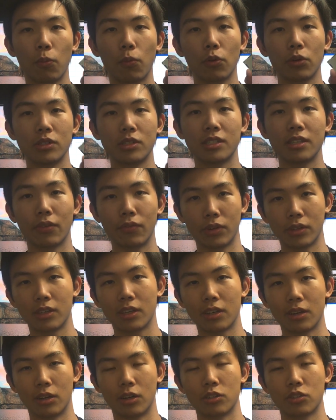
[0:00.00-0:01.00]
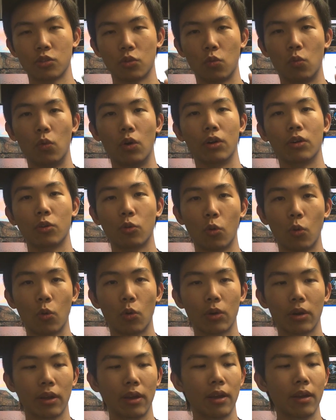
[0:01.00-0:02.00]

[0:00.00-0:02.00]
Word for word: point seven gigahertz on one core